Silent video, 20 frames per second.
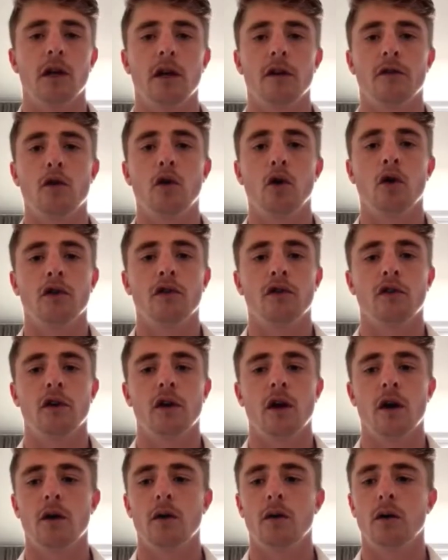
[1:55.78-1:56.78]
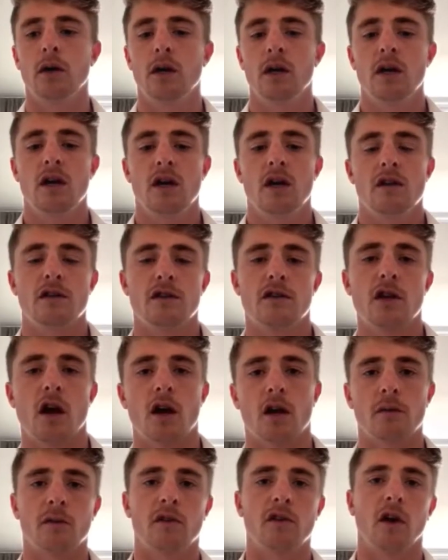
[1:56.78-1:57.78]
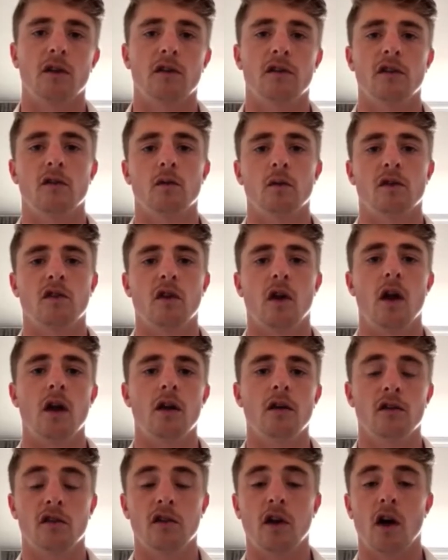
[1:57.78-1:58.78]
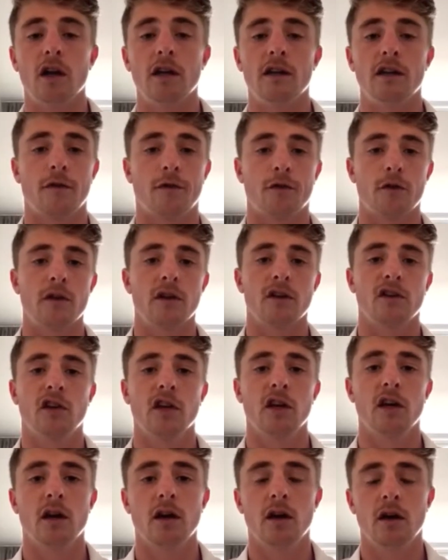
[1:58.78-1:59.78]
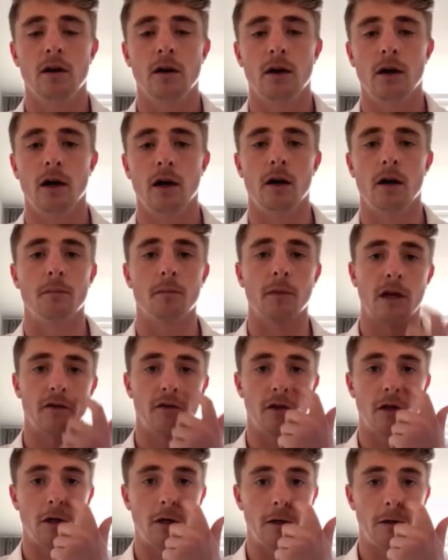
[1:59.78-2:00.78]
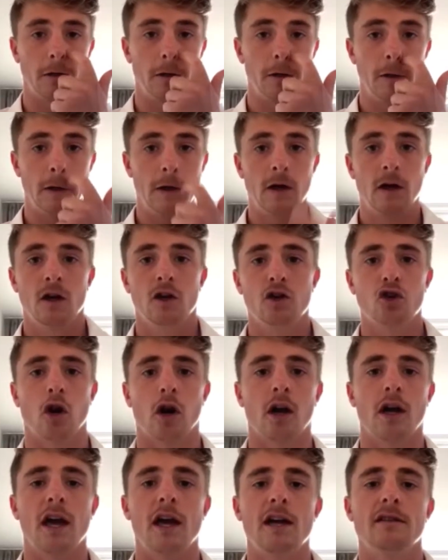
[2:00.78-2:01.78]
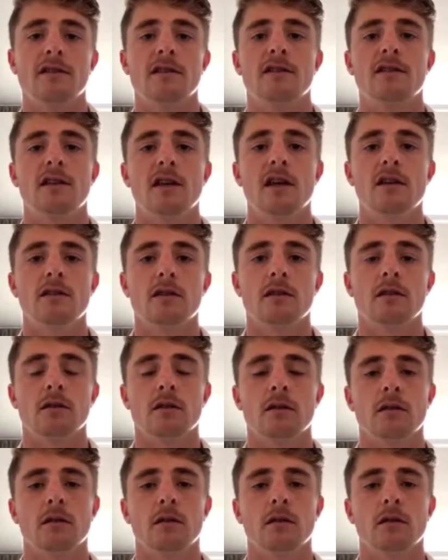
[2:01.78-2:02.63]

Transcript: Of course, the circumstances were slightly different this year, given the truncated season.